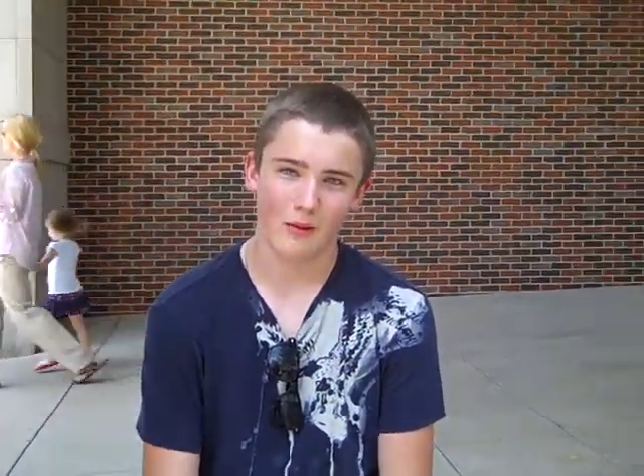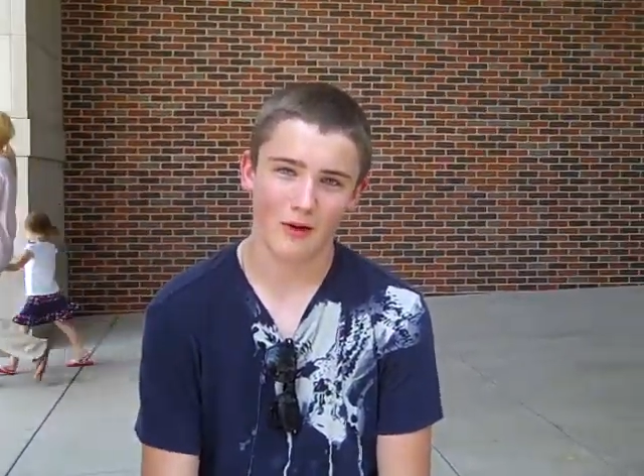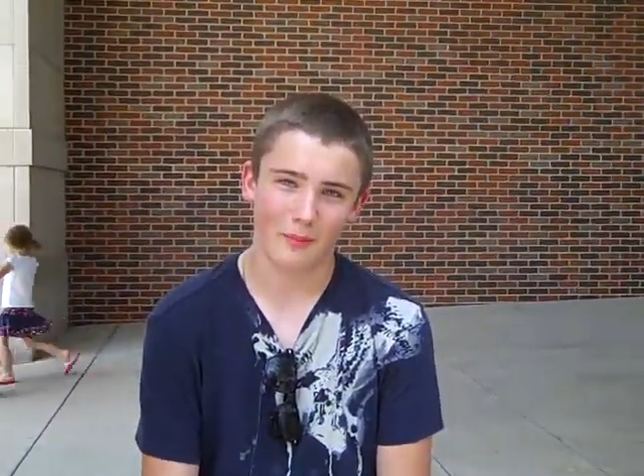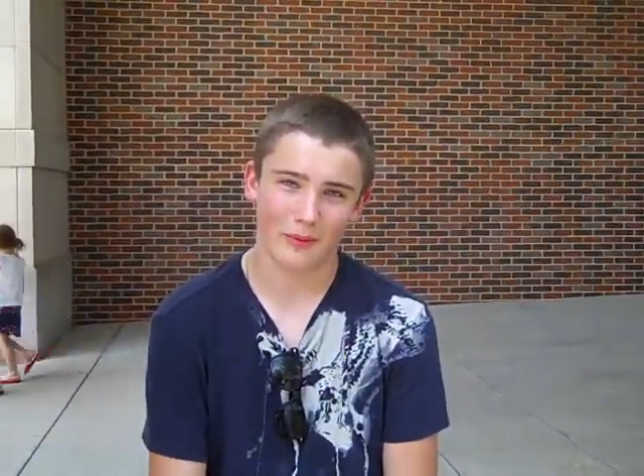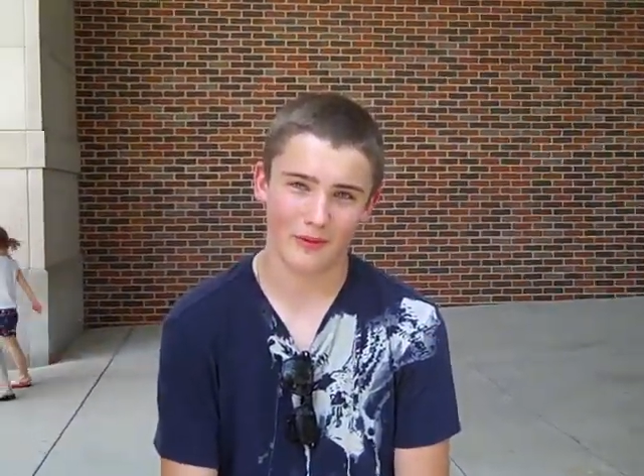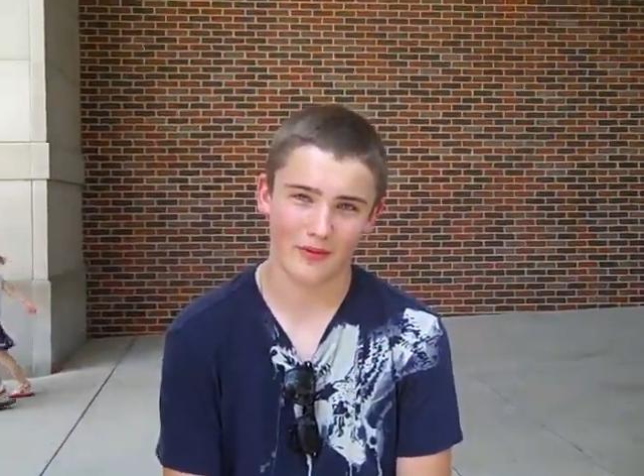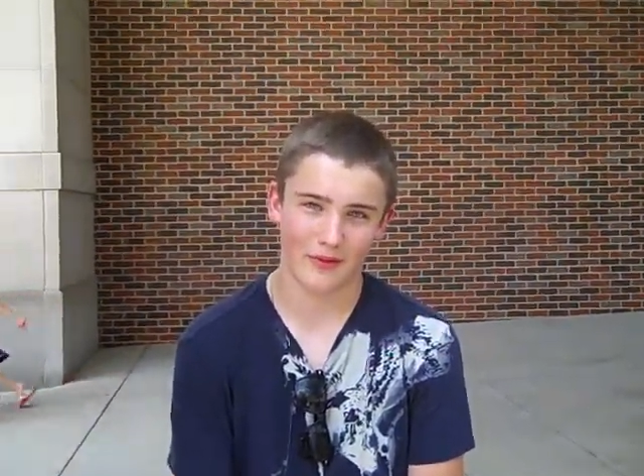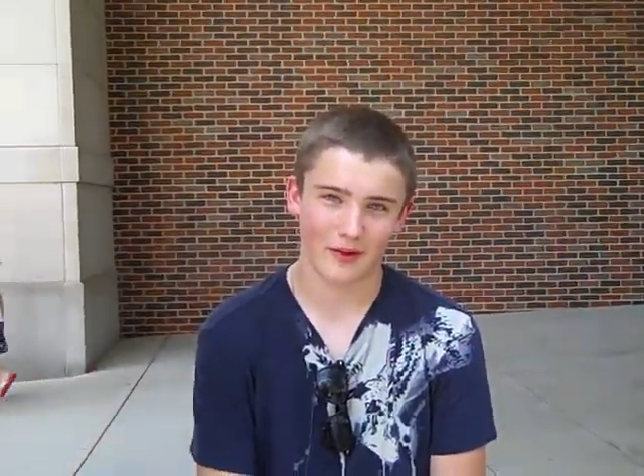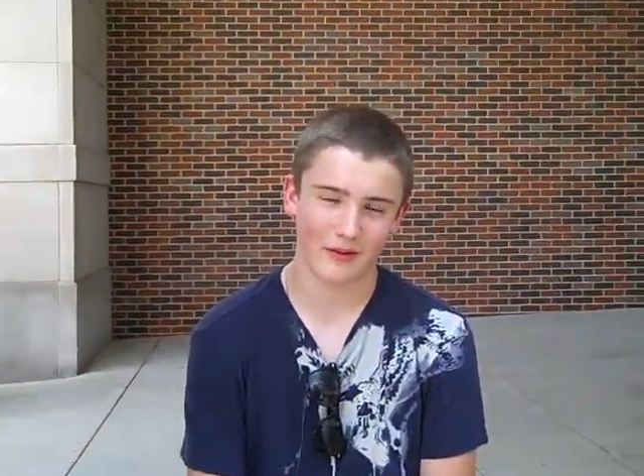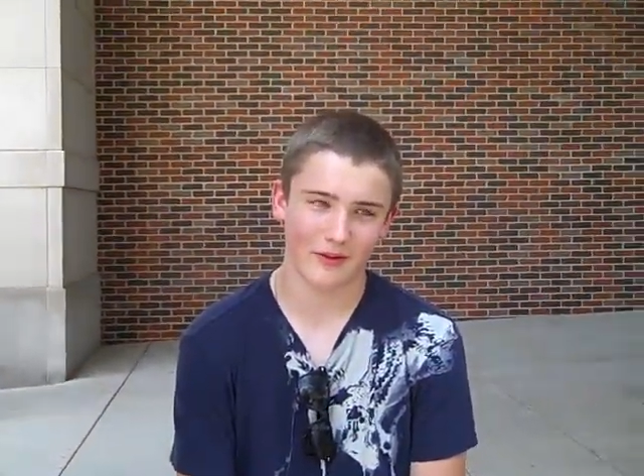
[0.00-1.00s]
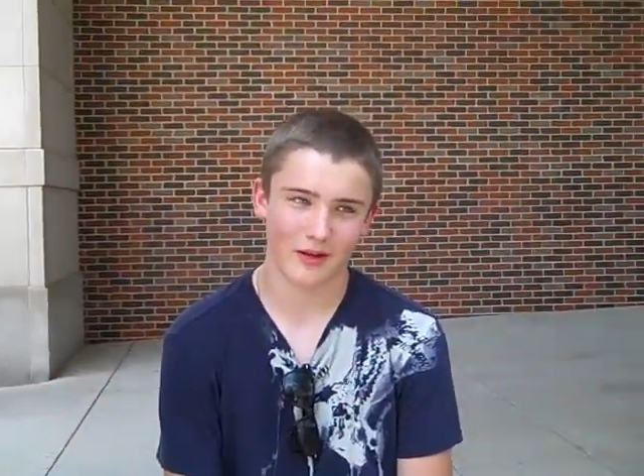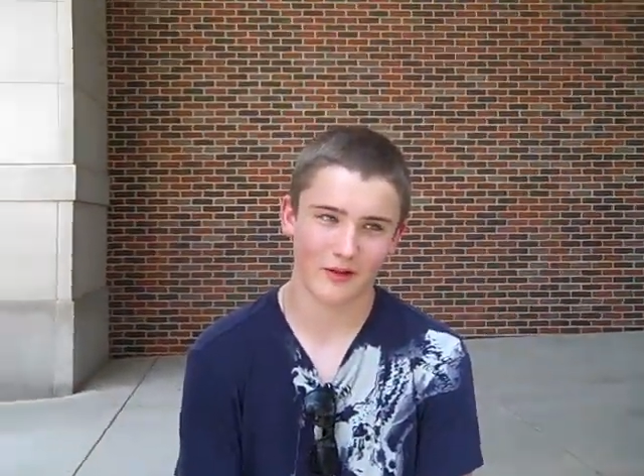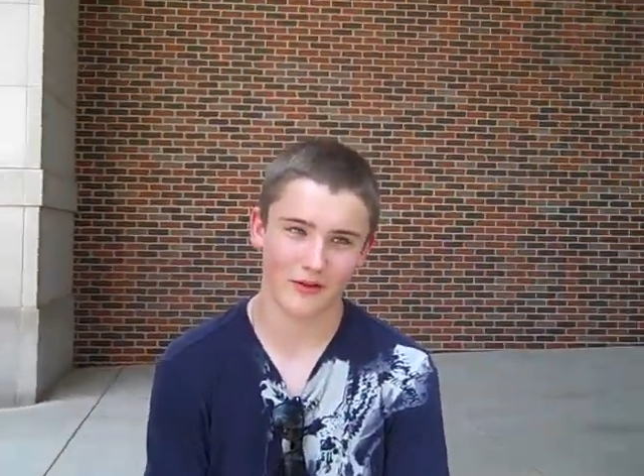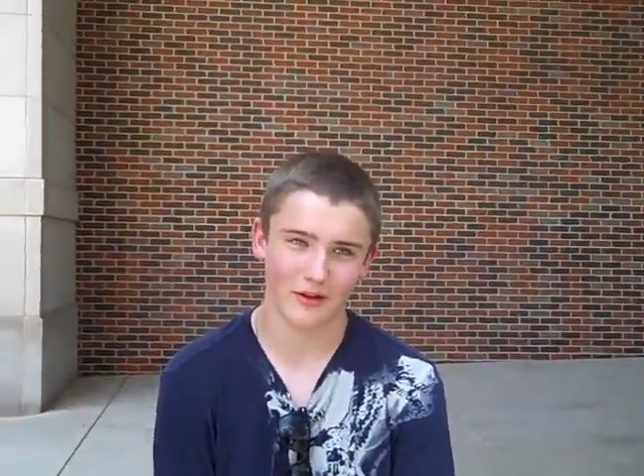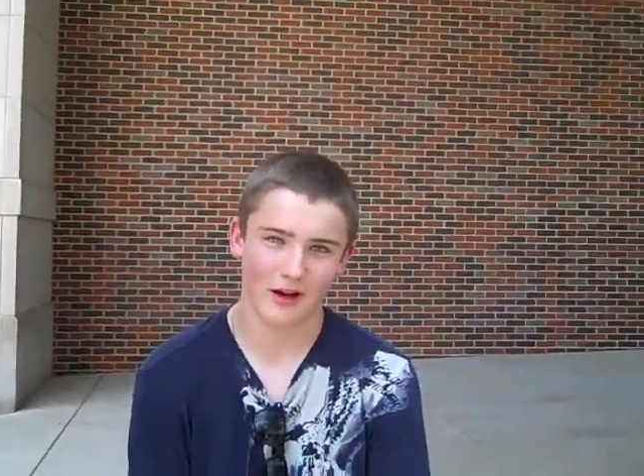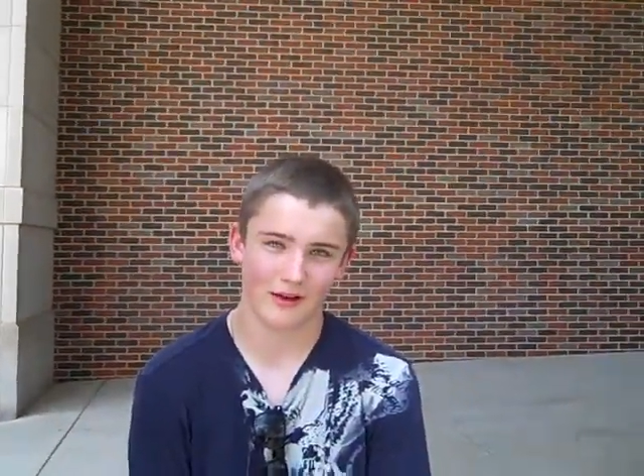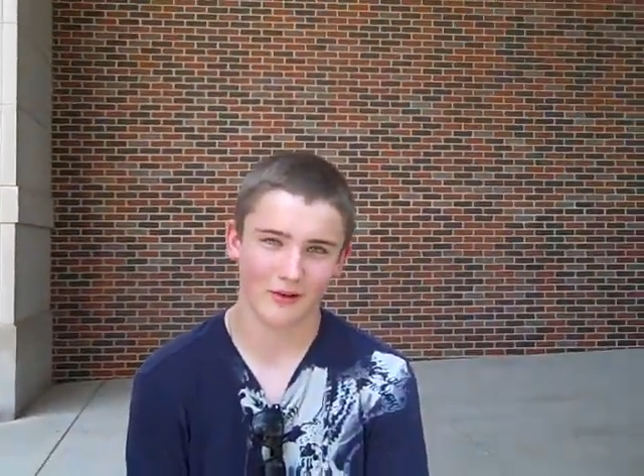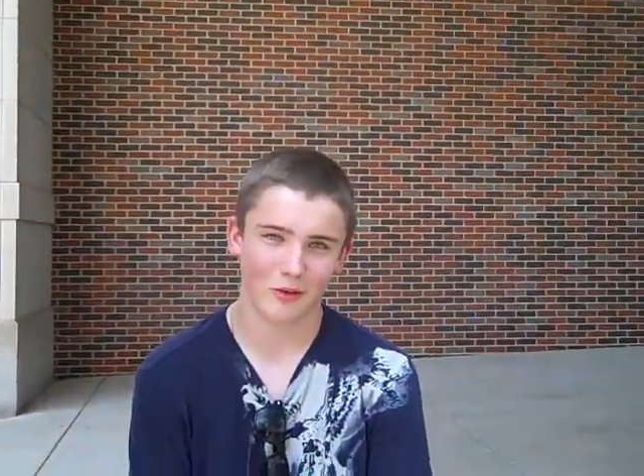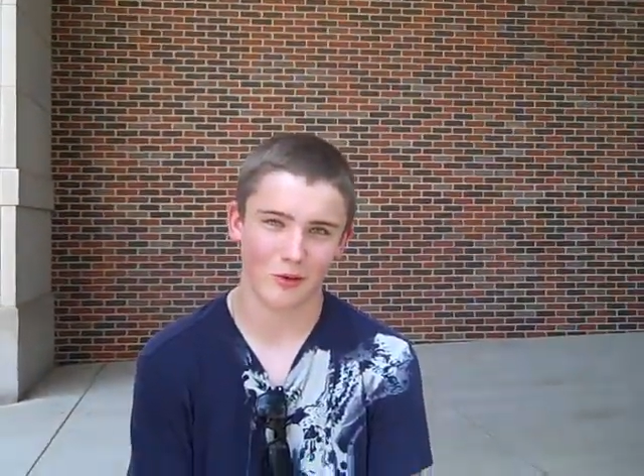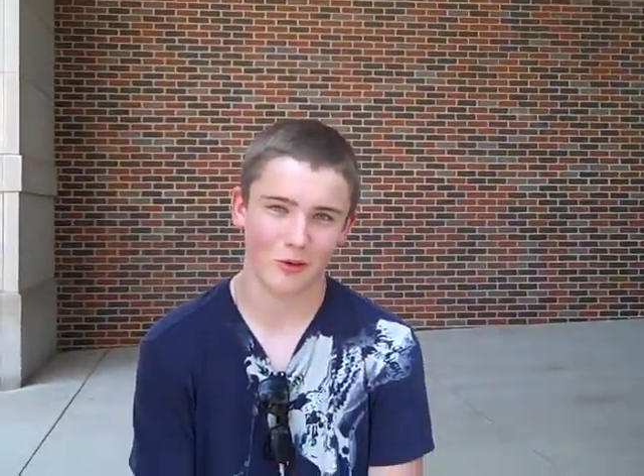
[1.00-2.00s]
rapists in this country
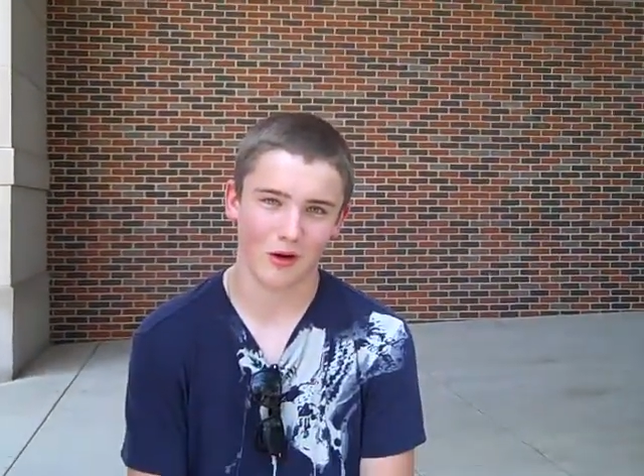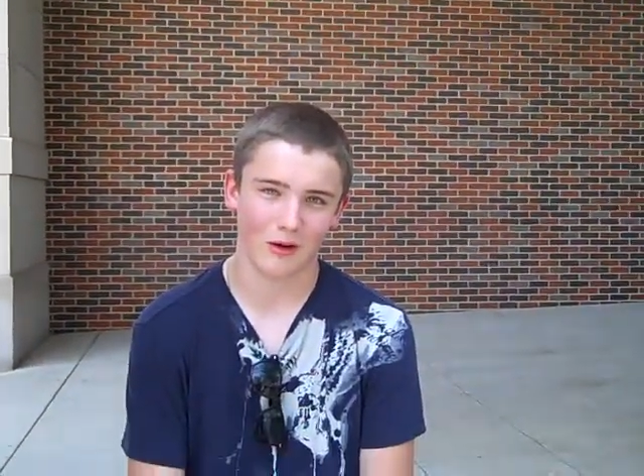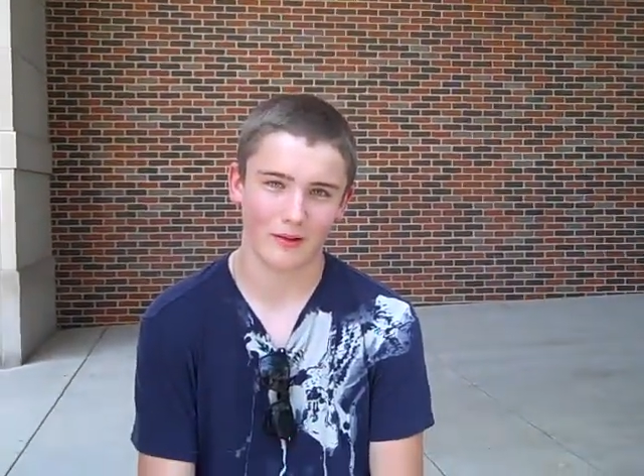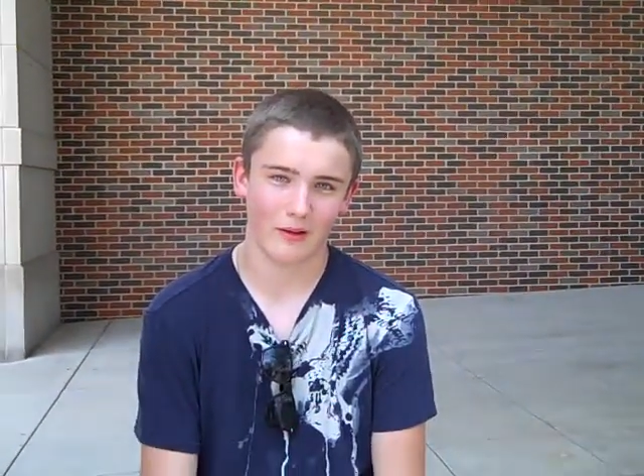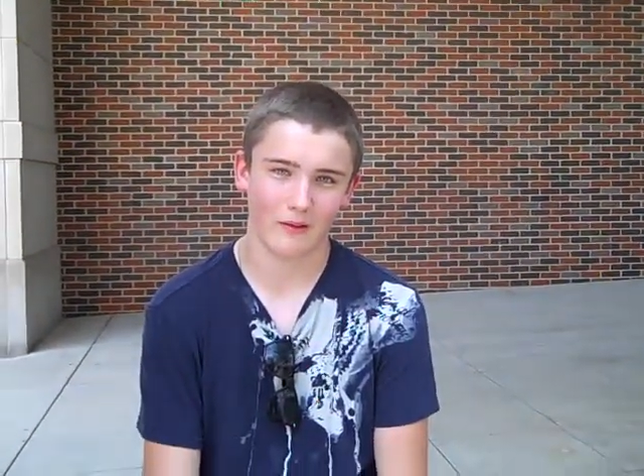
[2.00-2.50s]
as a whole are